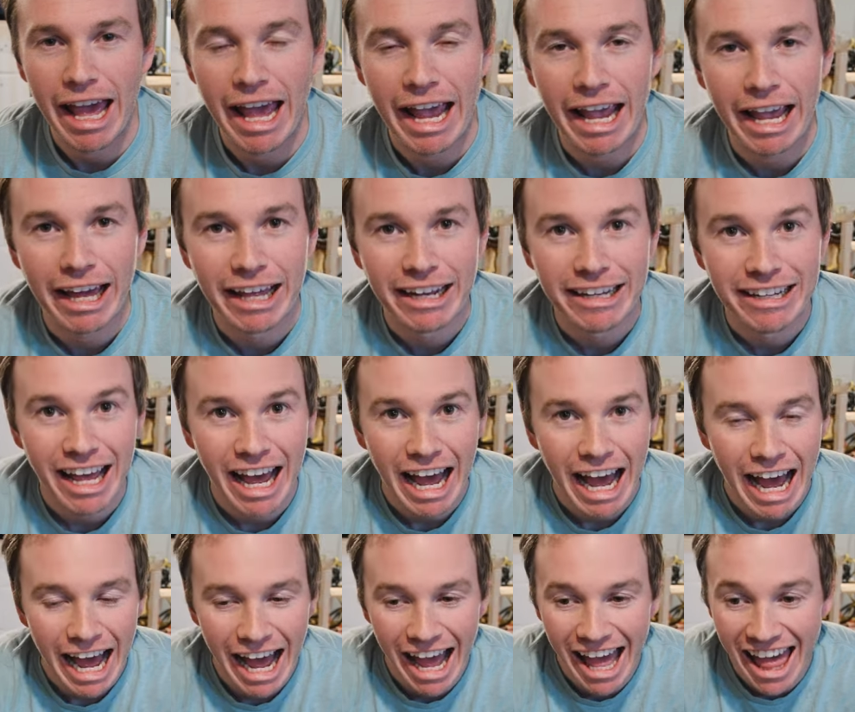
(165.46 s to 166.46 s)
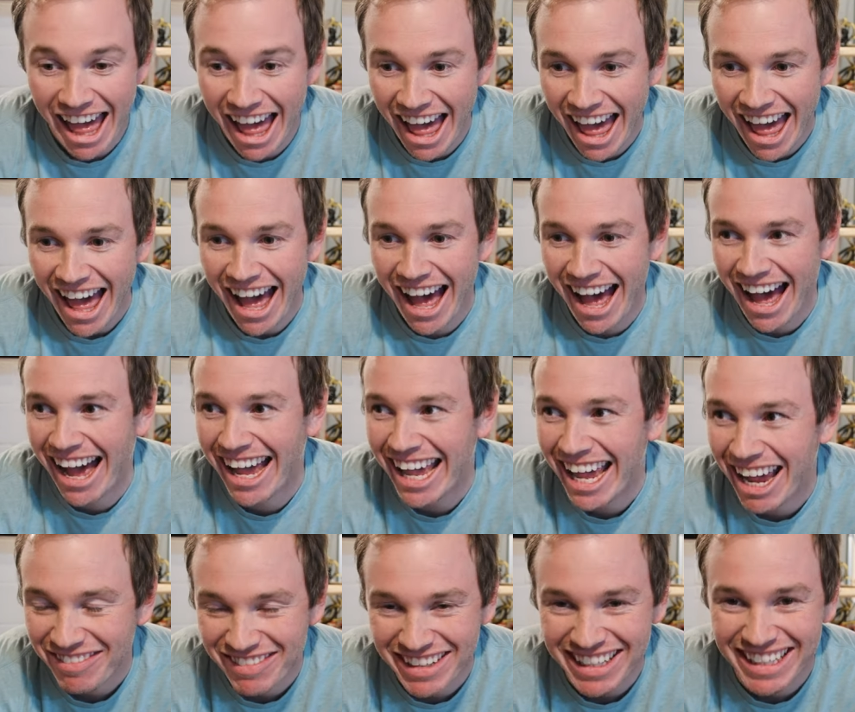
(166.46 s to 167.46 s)
and I
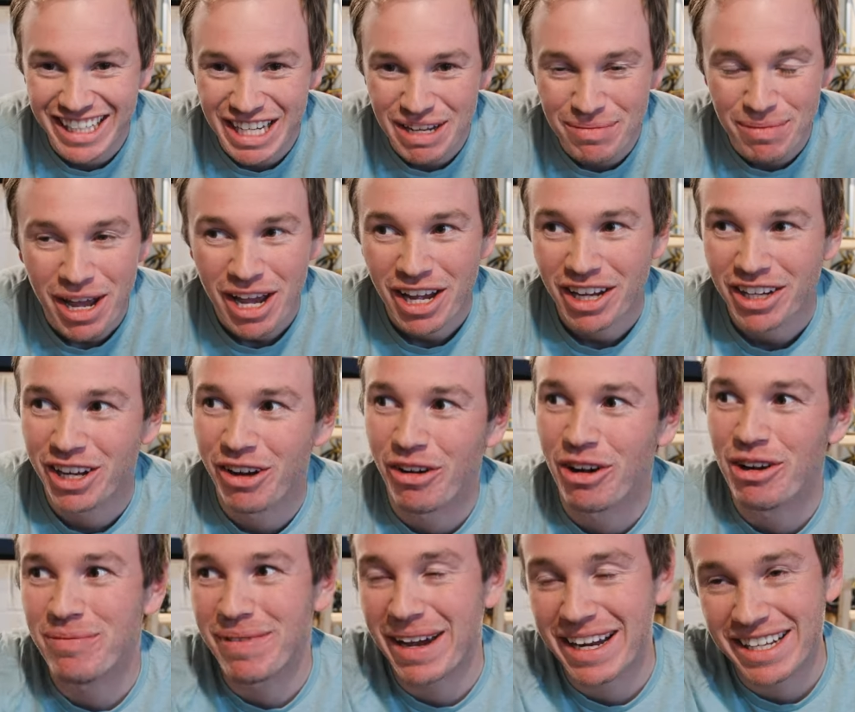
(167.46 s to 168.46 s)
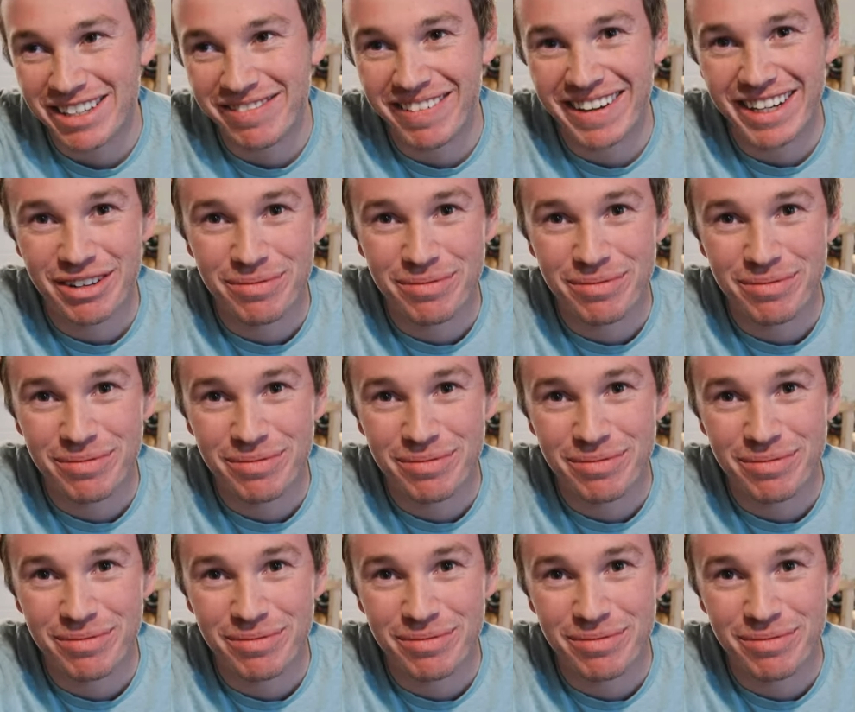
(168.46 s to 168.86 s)
have to keep going back to my